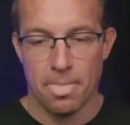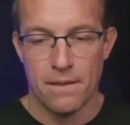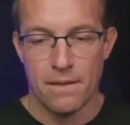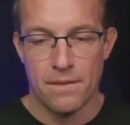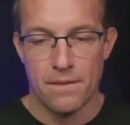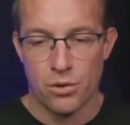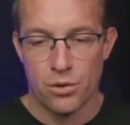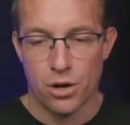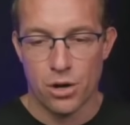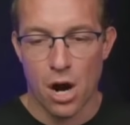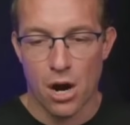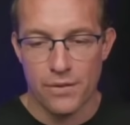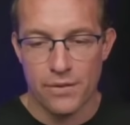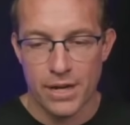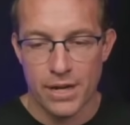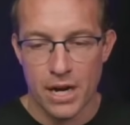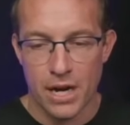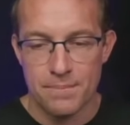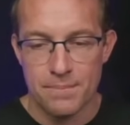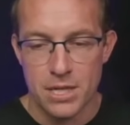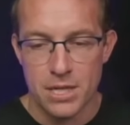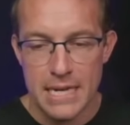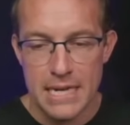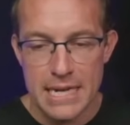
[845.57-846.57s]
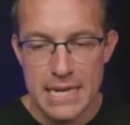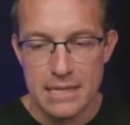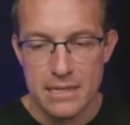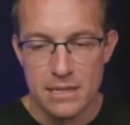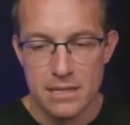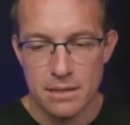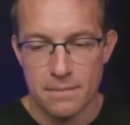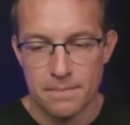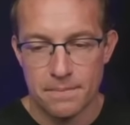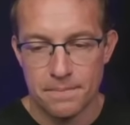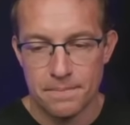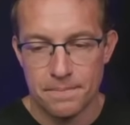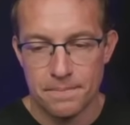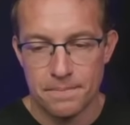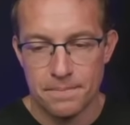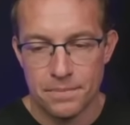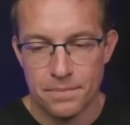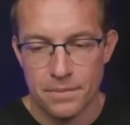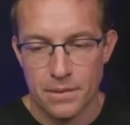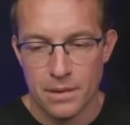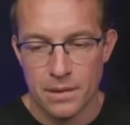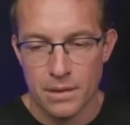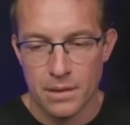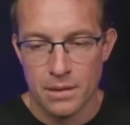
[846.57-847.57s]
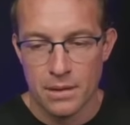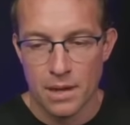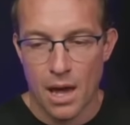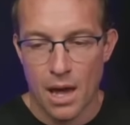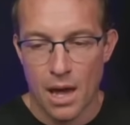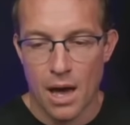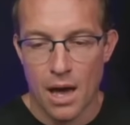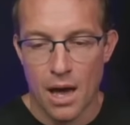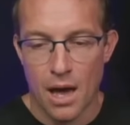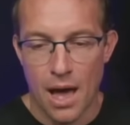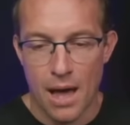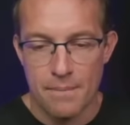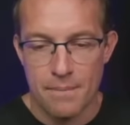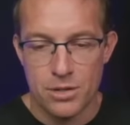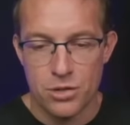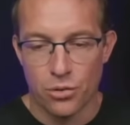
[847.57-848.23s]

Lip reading: Oh. They were carving it up to eat. I've